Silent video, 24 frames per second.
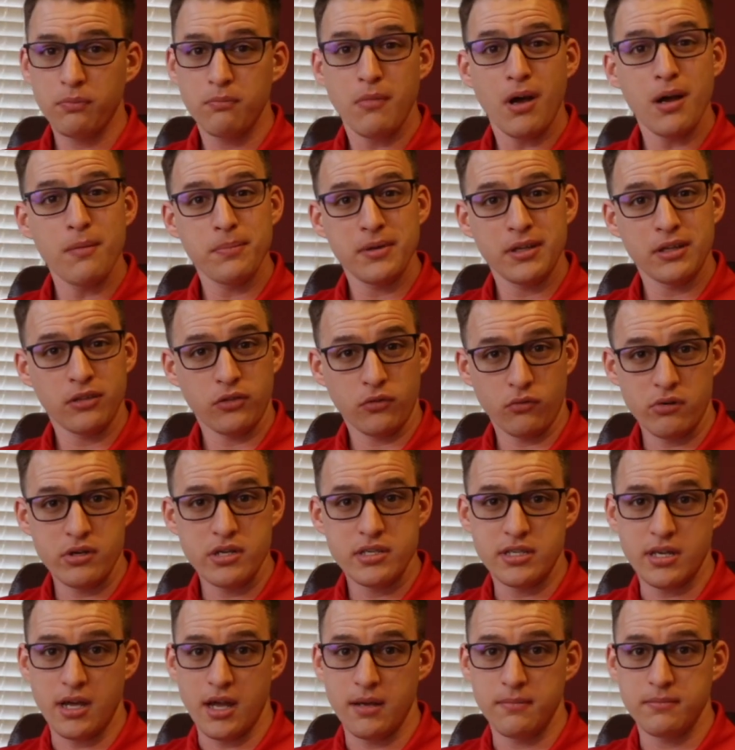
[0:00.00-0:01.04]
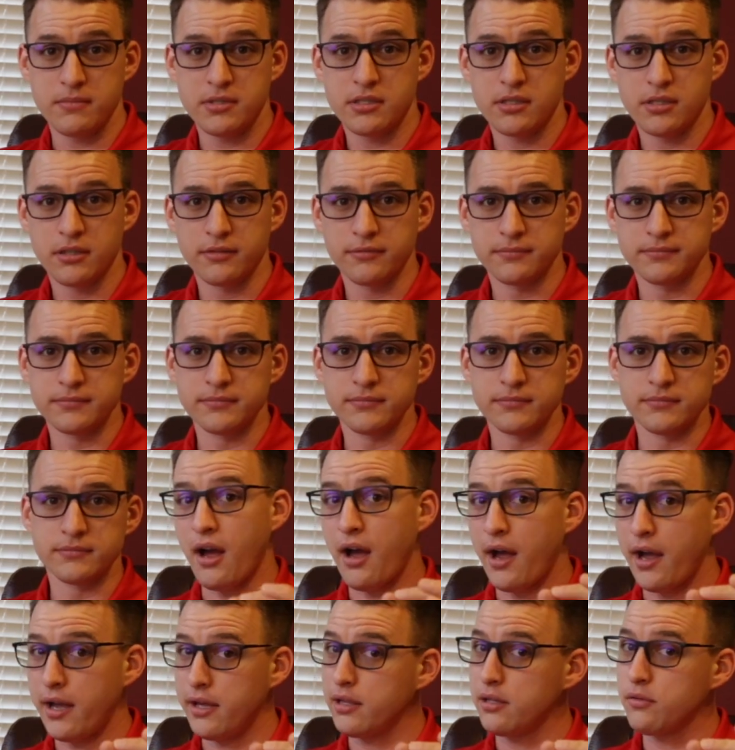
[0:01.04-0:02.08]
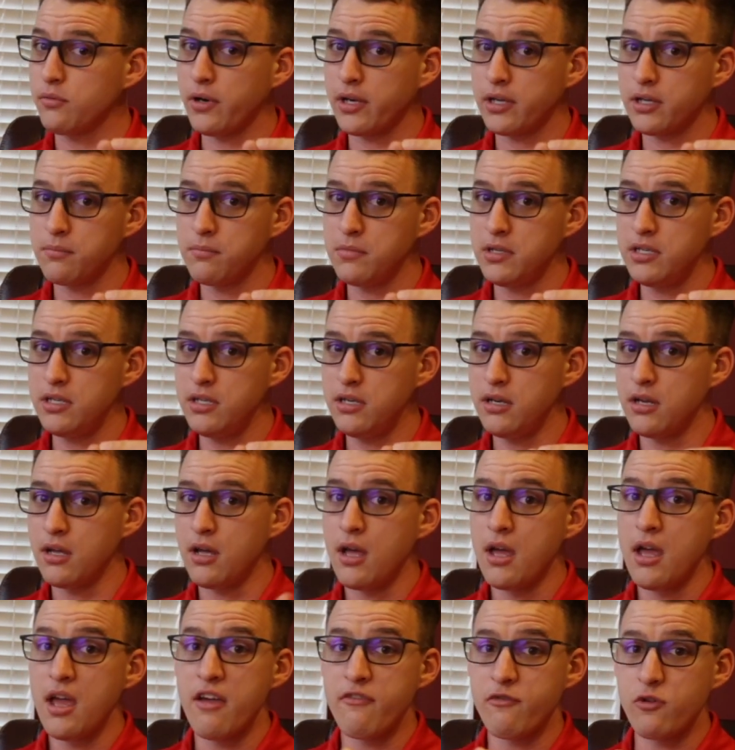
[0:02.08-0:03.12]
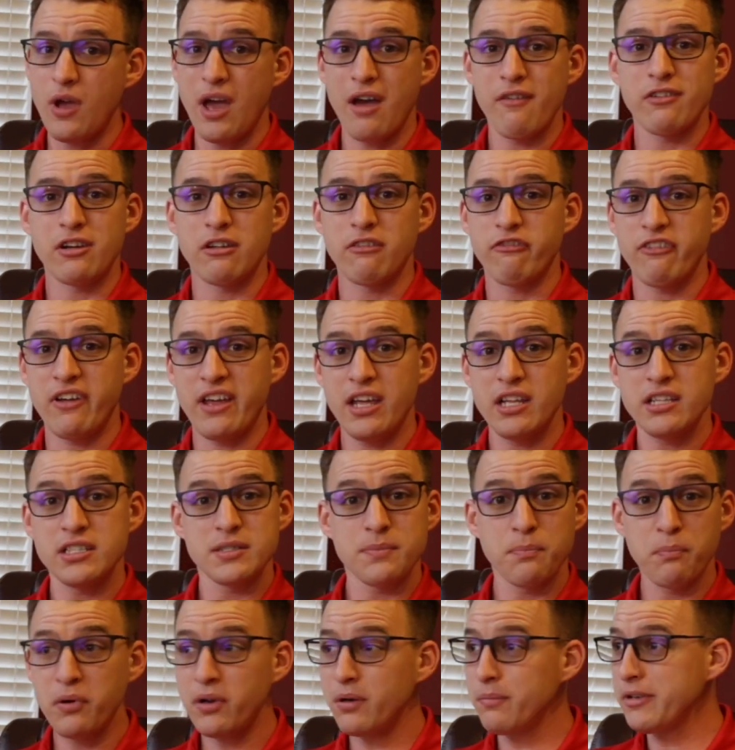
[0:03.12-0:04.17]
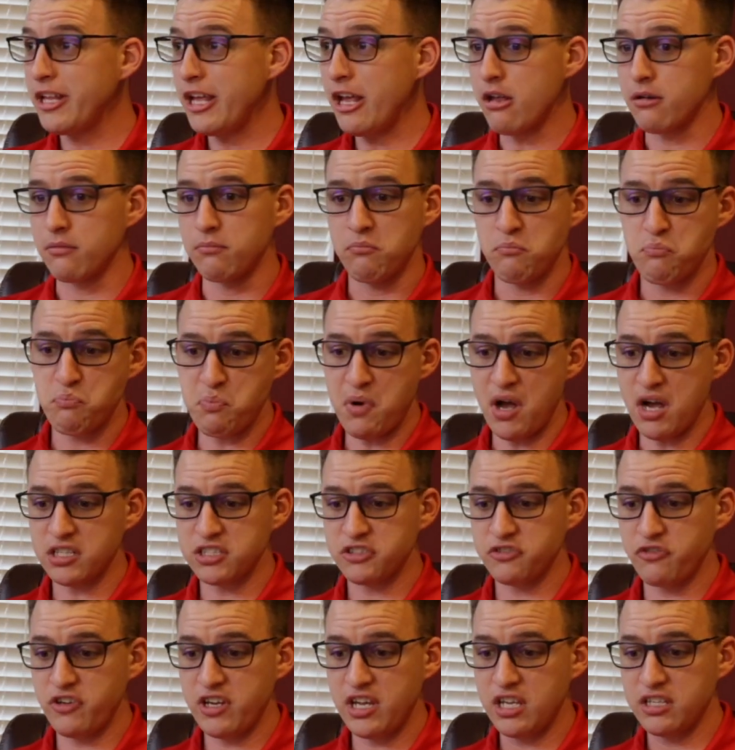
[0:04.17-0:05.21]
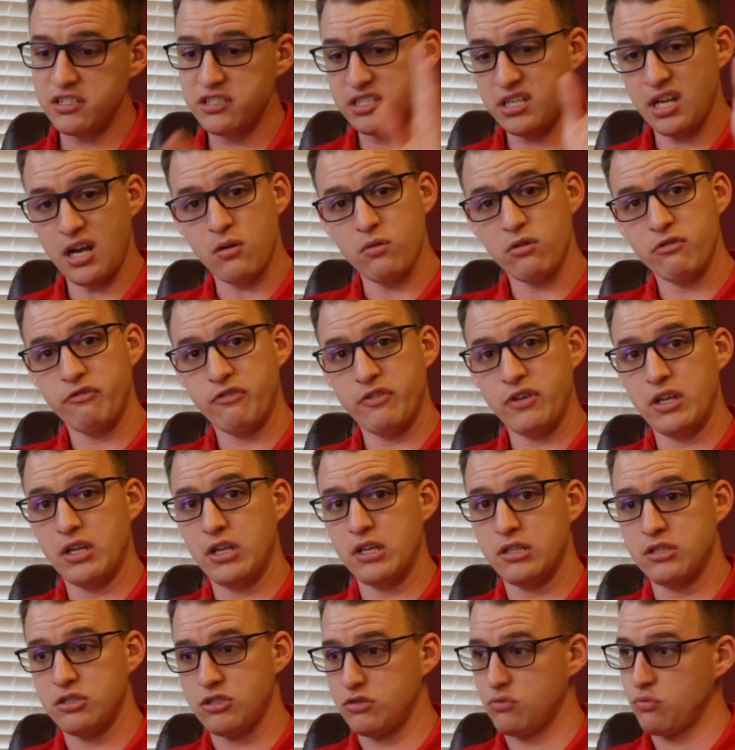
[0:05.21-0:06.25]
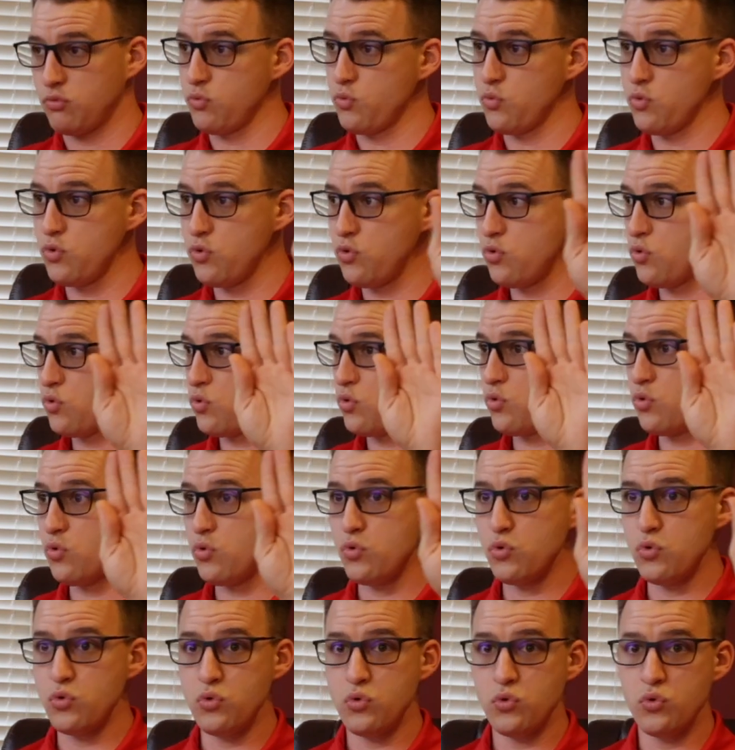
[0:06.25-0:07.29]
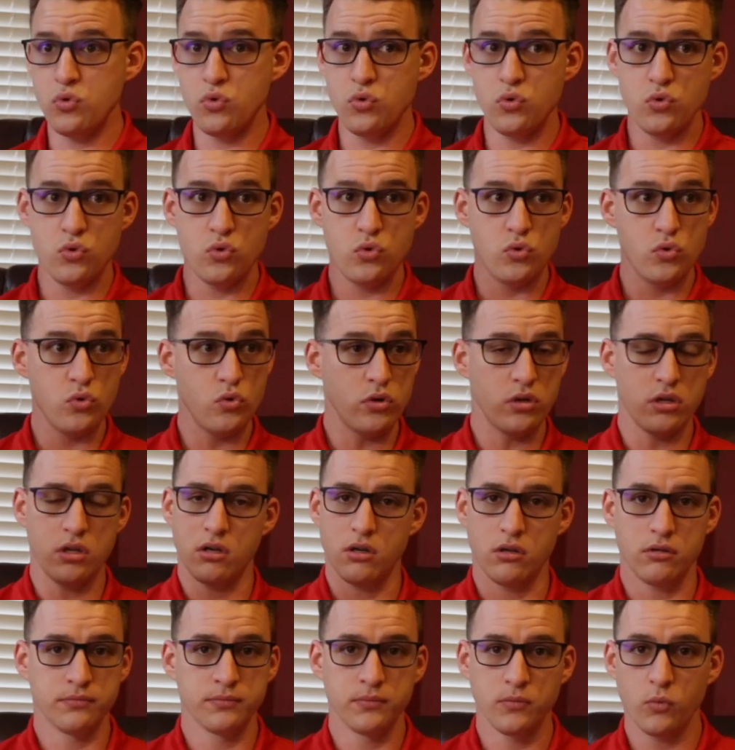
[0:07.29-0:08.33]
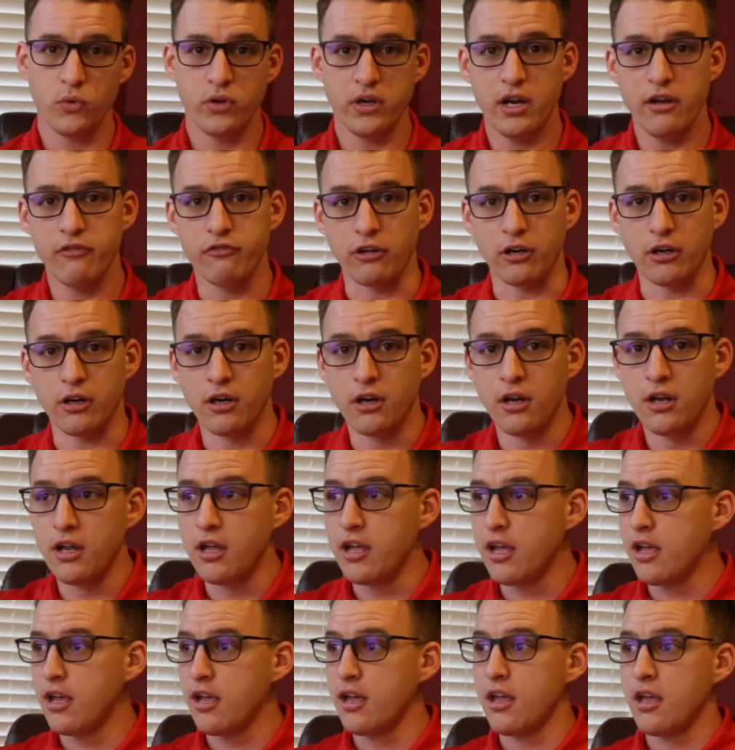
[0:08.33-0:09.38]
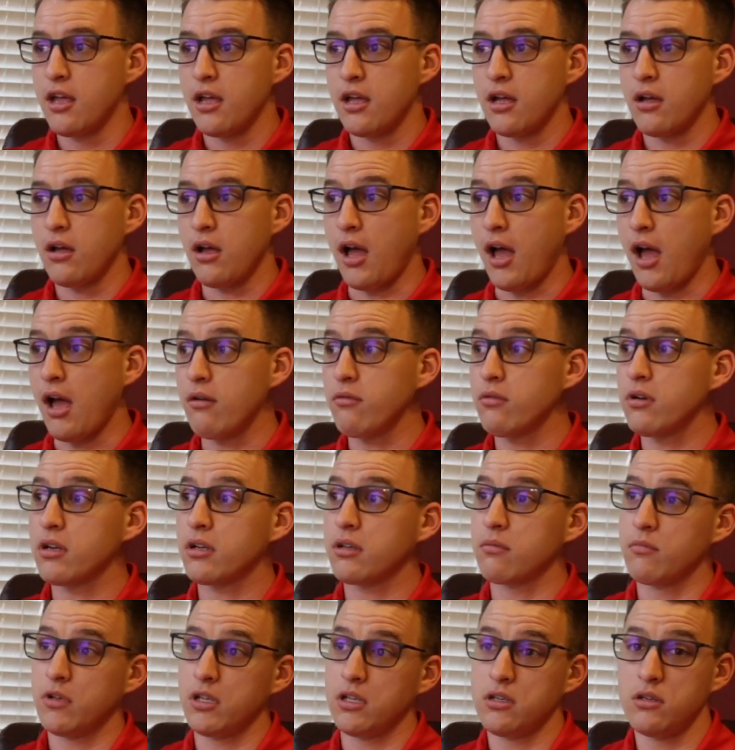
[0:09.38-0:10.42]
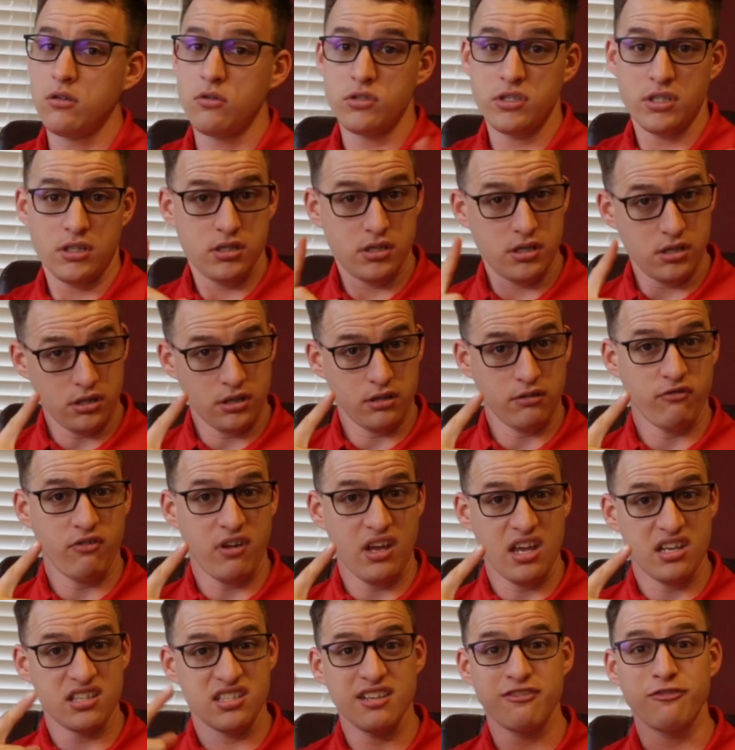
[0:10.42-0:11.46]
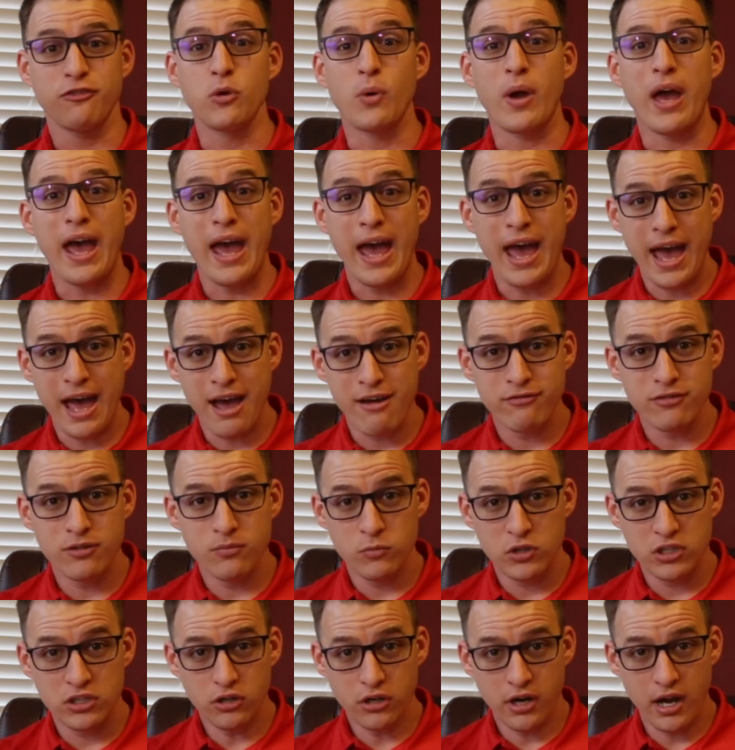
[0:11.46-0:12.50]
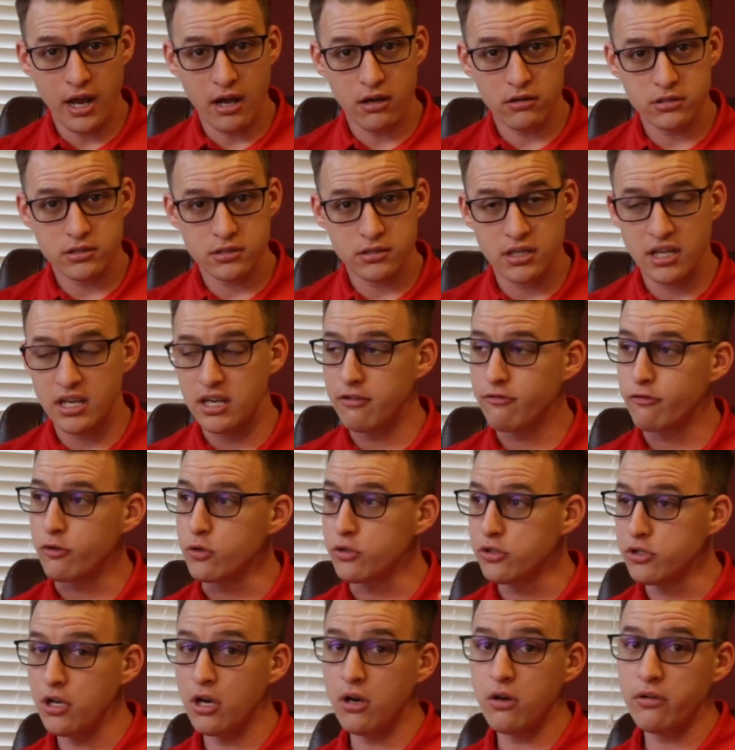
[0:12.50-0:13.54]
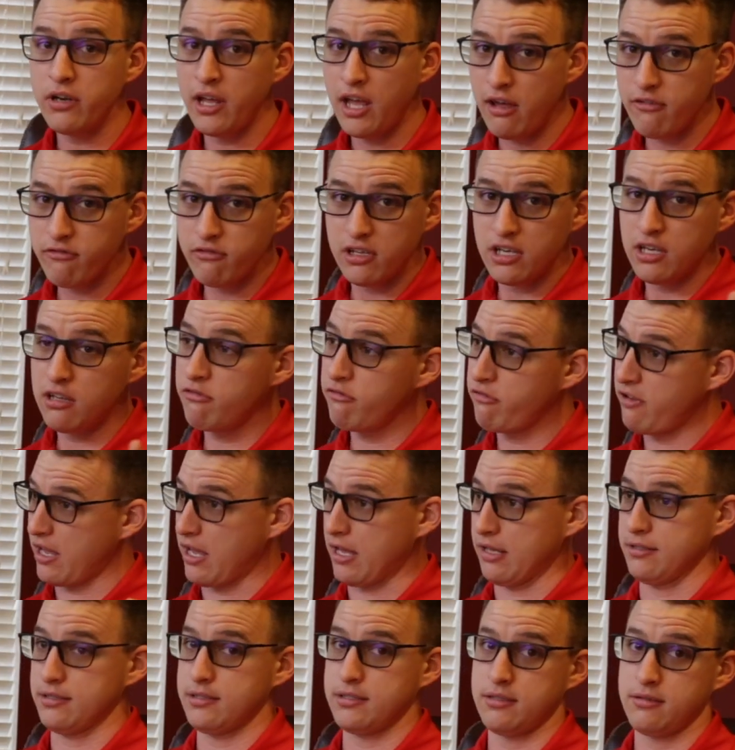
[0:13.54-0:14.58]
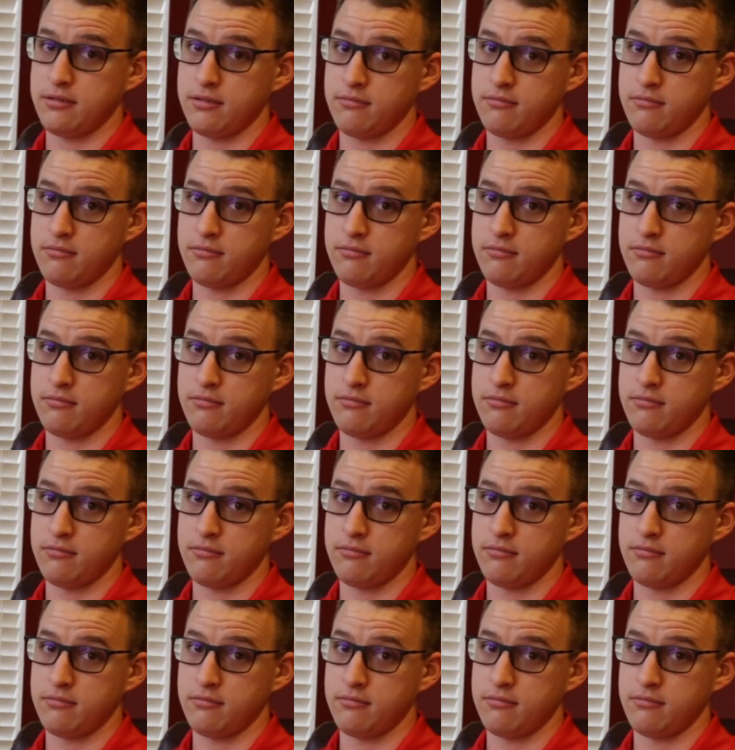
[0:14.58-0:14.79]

mopping 3 times. Highly recommended. If you have any fans, put them down. Box fans, tower fans, you know, whatever. I recommend using ceiling fans if you have them in your house, and if you don't have any fans,